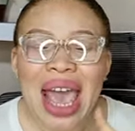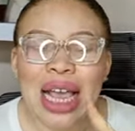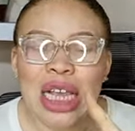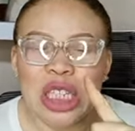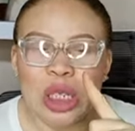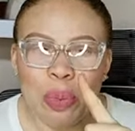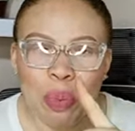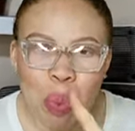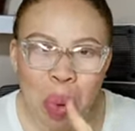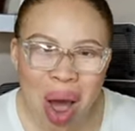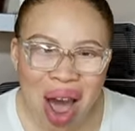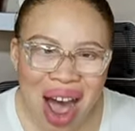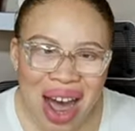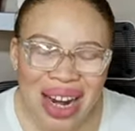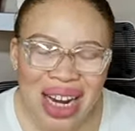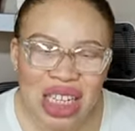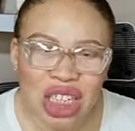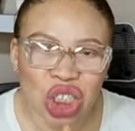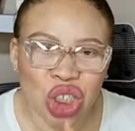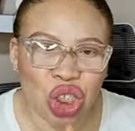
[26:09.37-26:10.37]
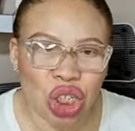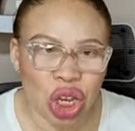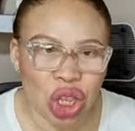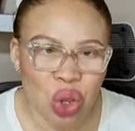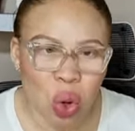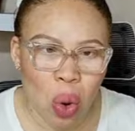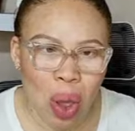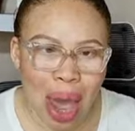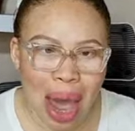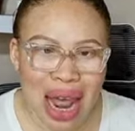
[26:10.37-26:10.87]
is
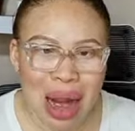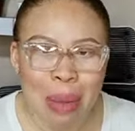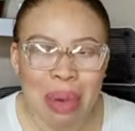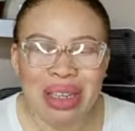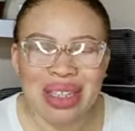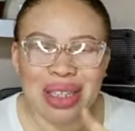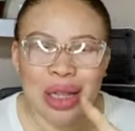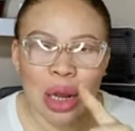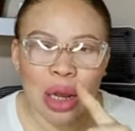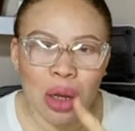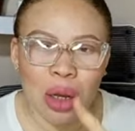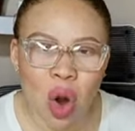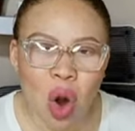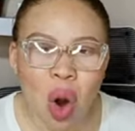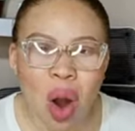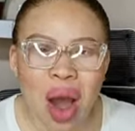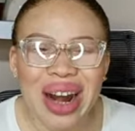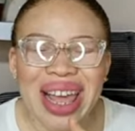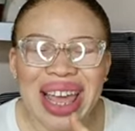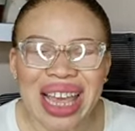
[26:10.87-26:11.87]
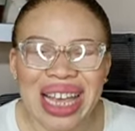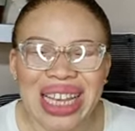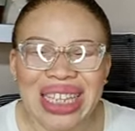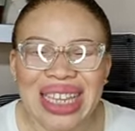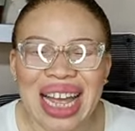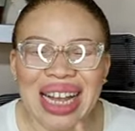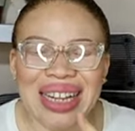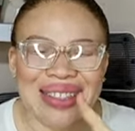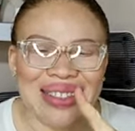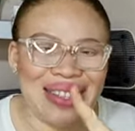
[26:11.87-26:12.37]
punishing your enemies. The Lord
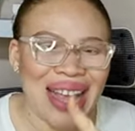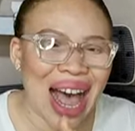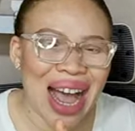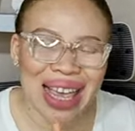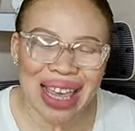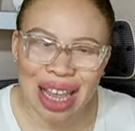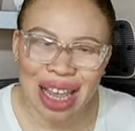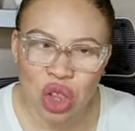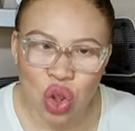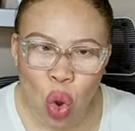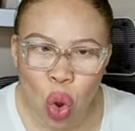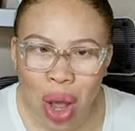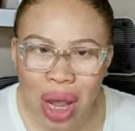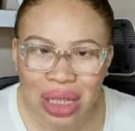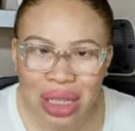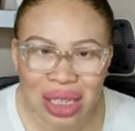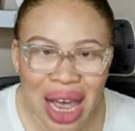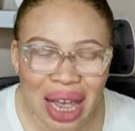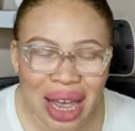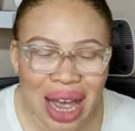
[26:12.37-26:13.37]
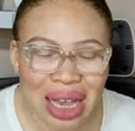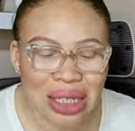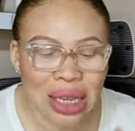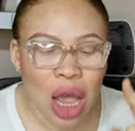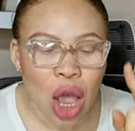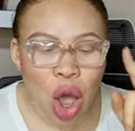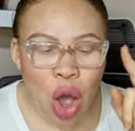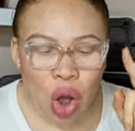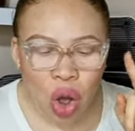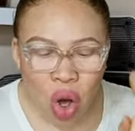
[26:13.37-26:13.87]
is attacking your
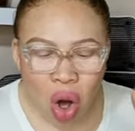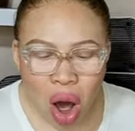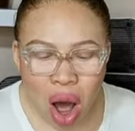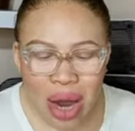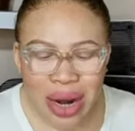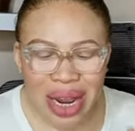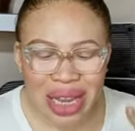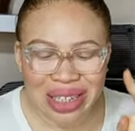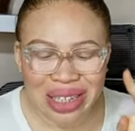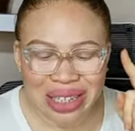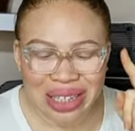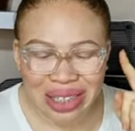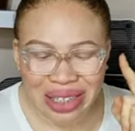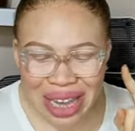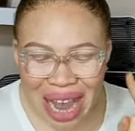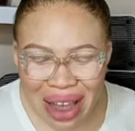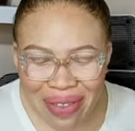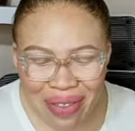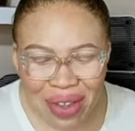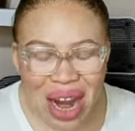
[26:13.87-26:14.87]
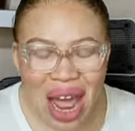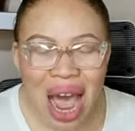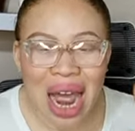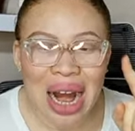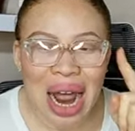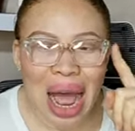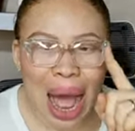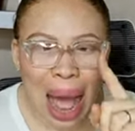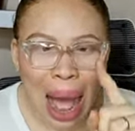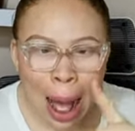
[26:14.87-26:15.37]
attackers. God is sending
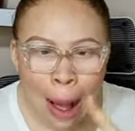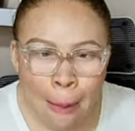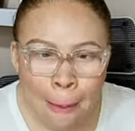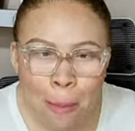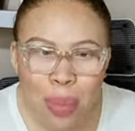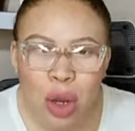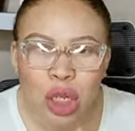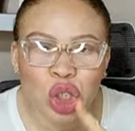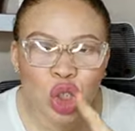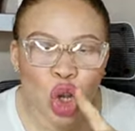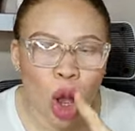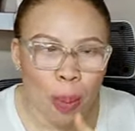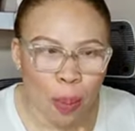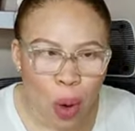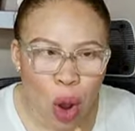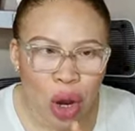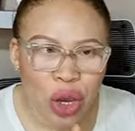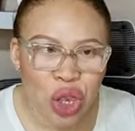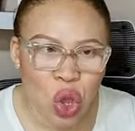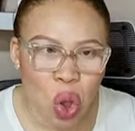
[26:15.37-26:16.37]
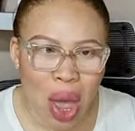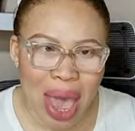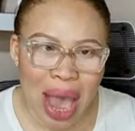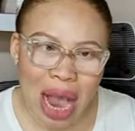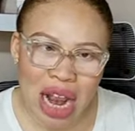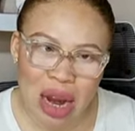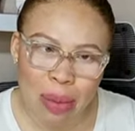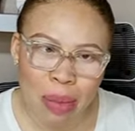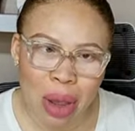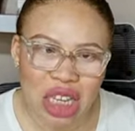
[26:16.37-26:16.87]
an ambush upon your
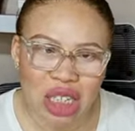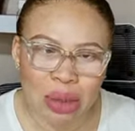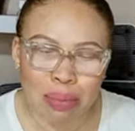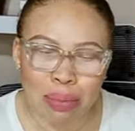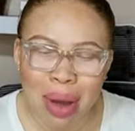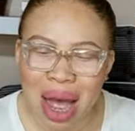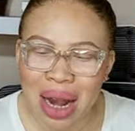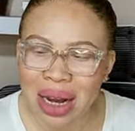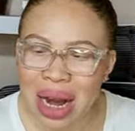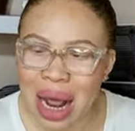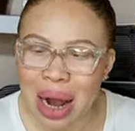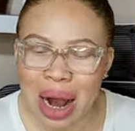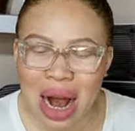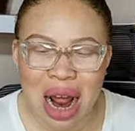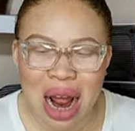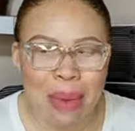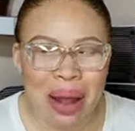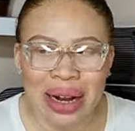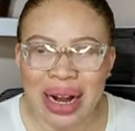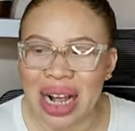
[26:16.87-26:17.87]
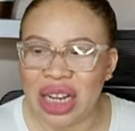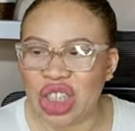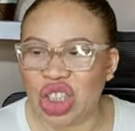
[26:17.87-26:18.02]
enemies. All